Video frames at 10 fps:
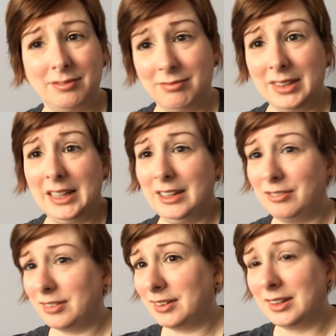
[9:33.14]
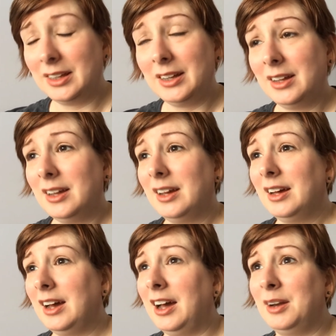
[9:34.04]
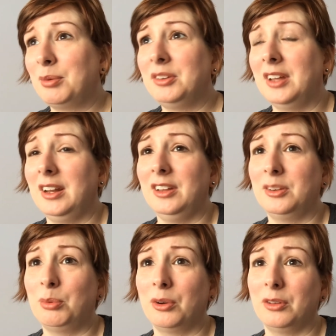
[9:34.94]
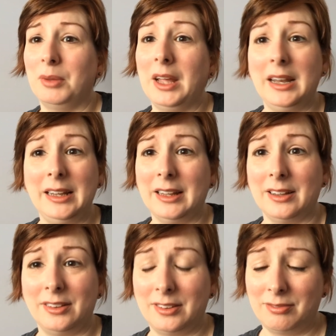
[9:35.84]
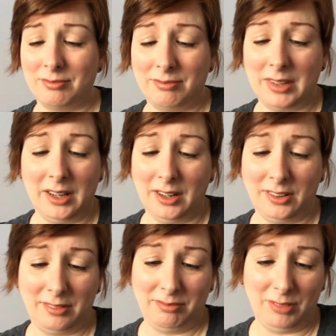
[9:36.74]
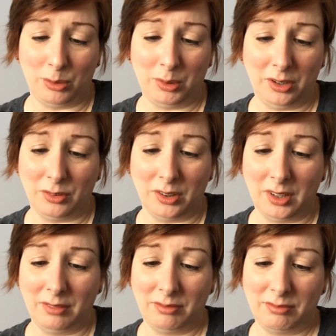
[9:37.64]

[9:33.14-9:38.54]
leave. 100% he supports me, and he does. And it's nobody's really.